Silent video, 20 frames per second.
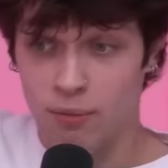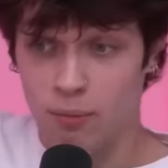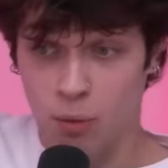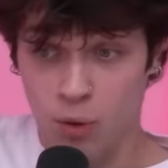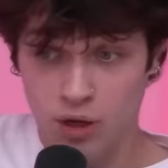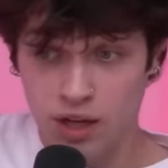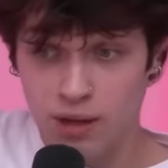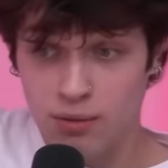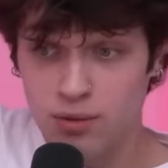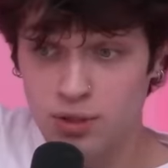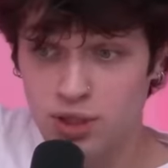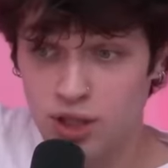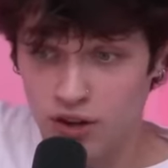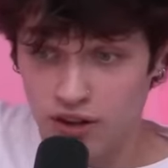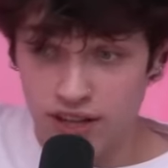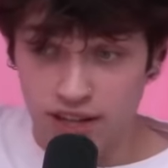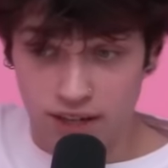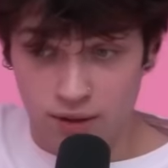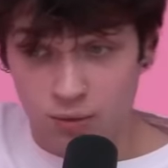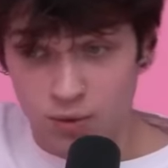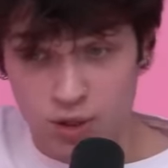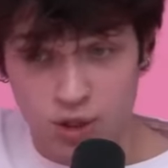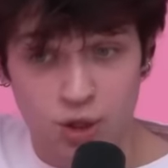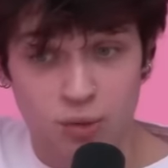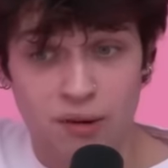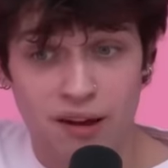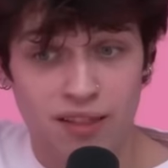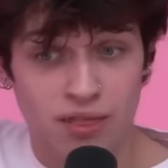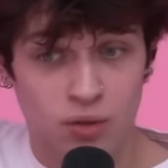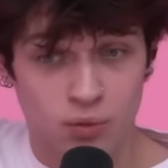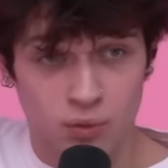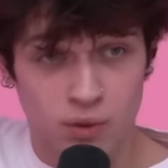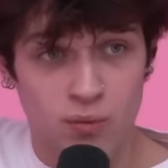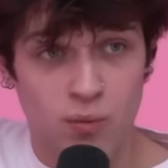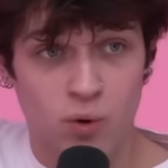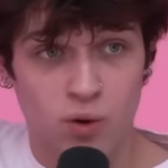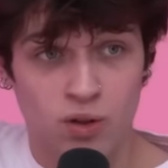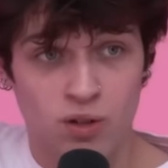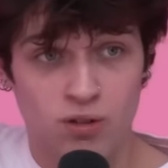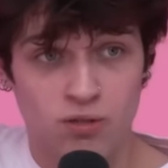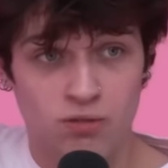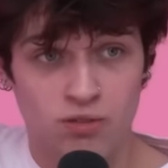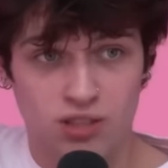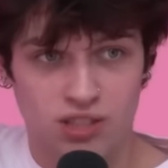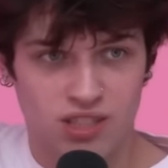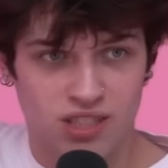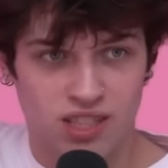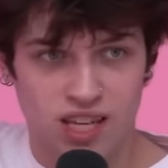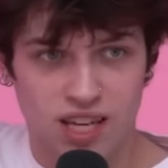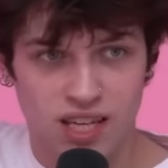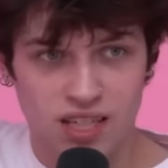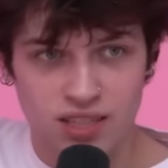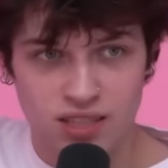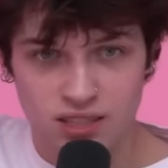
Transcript: a board game of sorry here. Would you go buy three more just in case